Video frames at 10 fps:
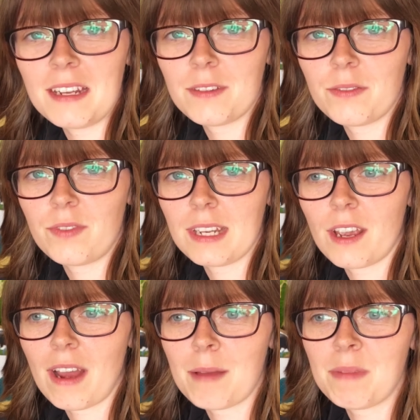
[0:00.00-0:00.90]
of the
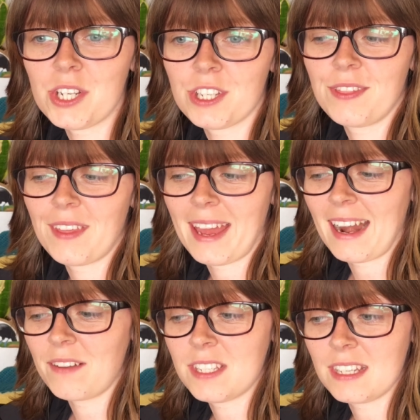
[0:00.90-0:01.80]
video I mentioned that
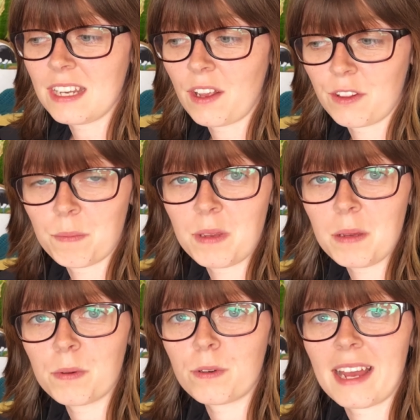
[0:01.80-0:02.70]
I've seen other
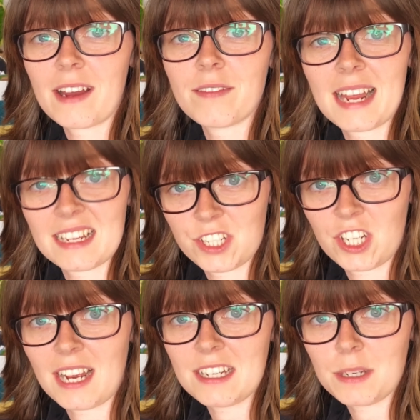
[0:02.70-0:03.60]
people have asked
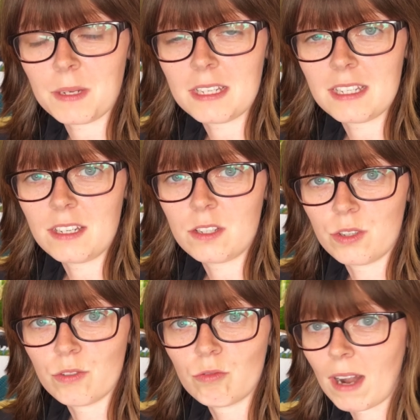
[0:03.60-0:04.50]
ChatGPT
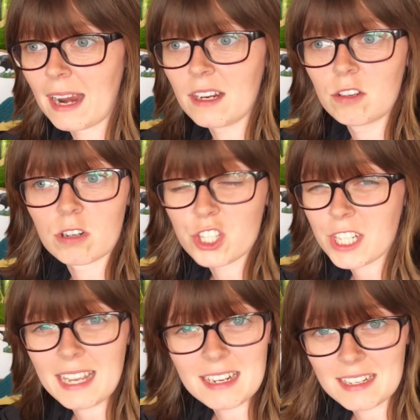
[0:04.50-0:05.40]
to write
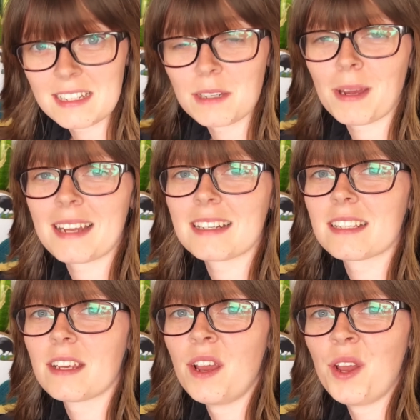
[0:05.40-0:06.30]
crochet and knitting
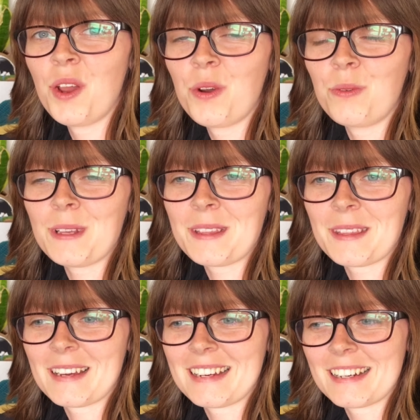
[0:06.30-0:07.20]
patterns with
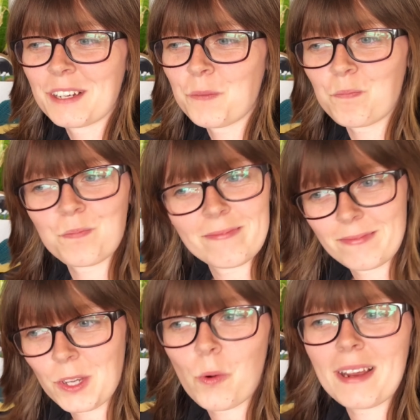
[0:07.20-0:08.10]

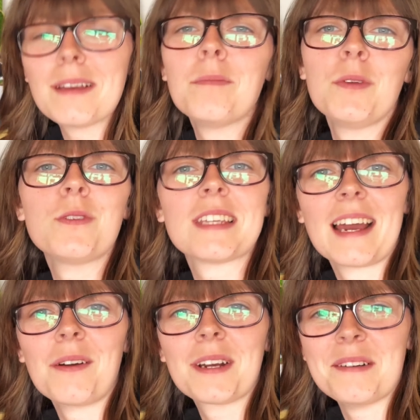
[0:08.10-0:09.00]
quite amusing
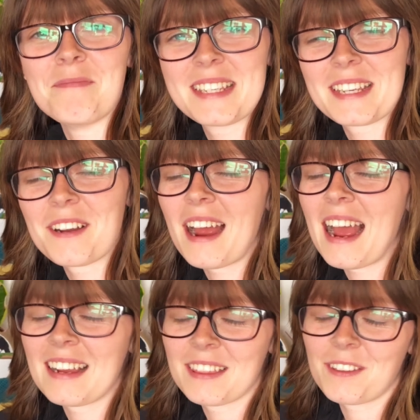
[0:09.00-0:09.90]
outcomes, so
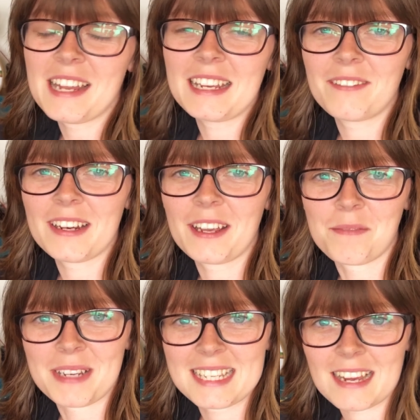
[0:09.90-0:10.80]
I thought I'd give it a go
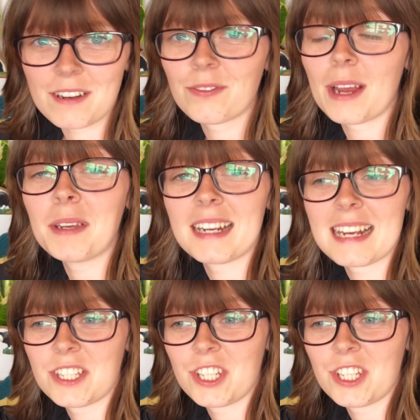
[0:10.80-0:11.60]
myself. I'm going to ask